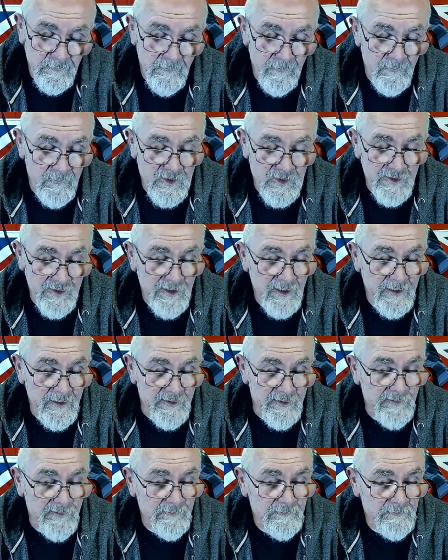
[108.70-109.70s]

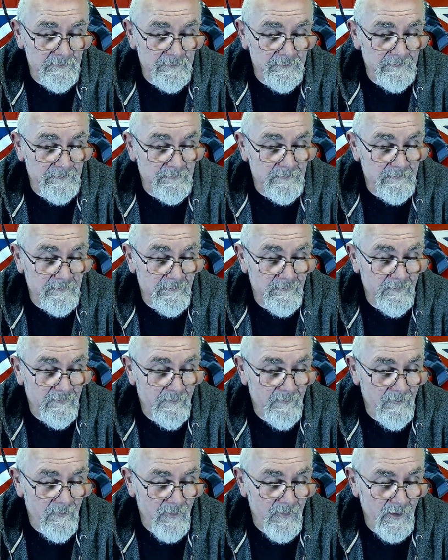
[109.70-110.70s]
disease.
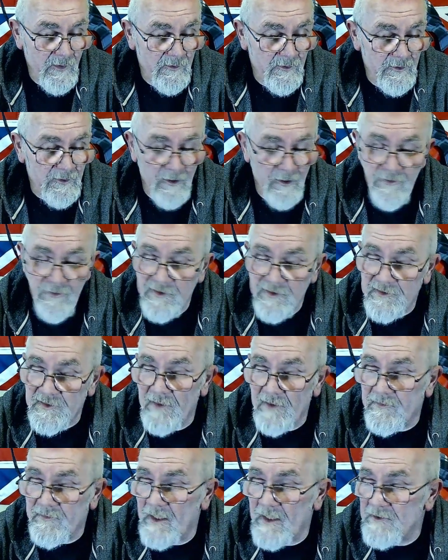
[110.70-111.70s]
You know, this
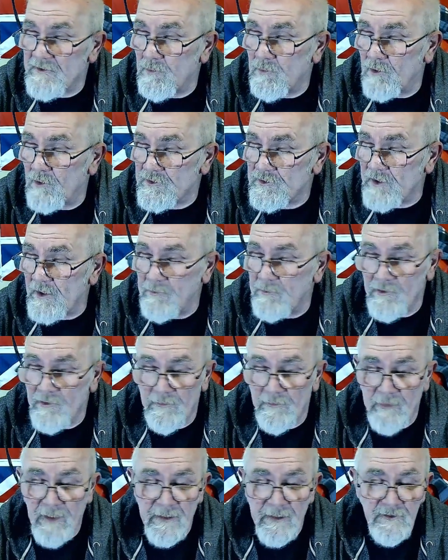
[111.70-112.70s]
stuff gets washed up on the
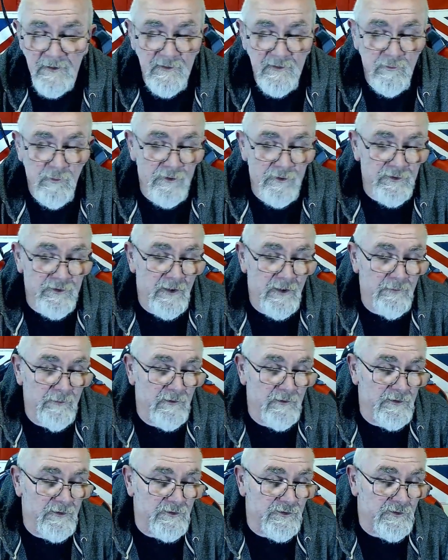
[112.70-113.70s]
banks, washed up
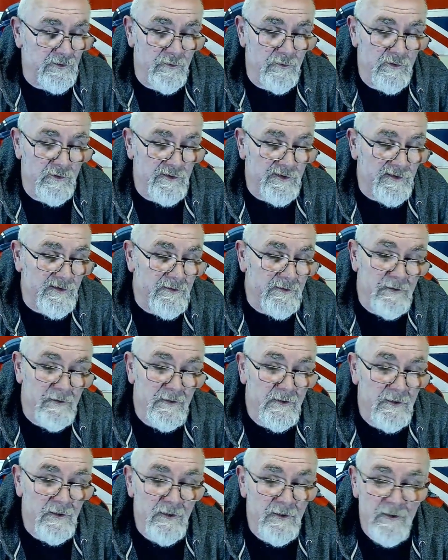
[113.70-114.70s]
on the shores,
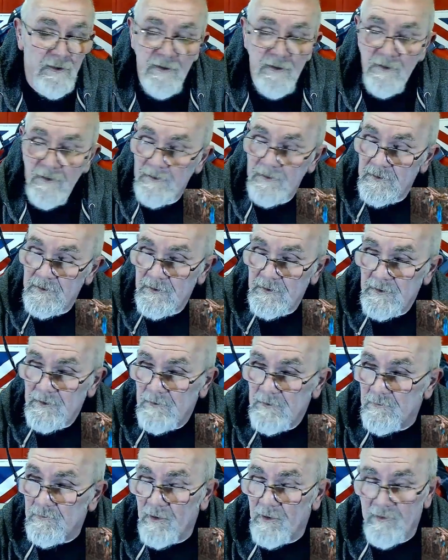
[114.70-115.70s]

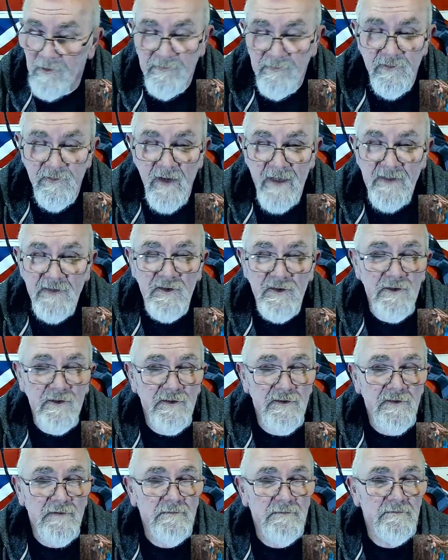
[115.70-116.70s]
where it
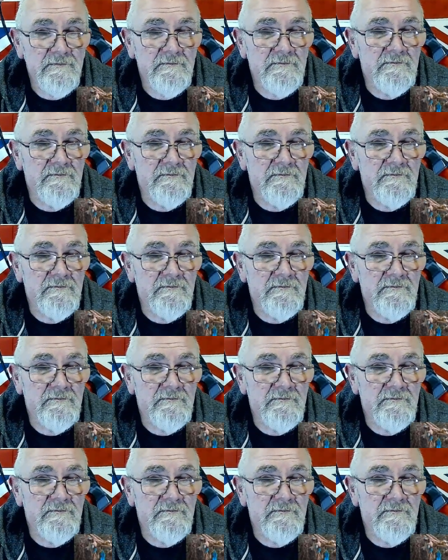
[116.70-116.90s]
festers.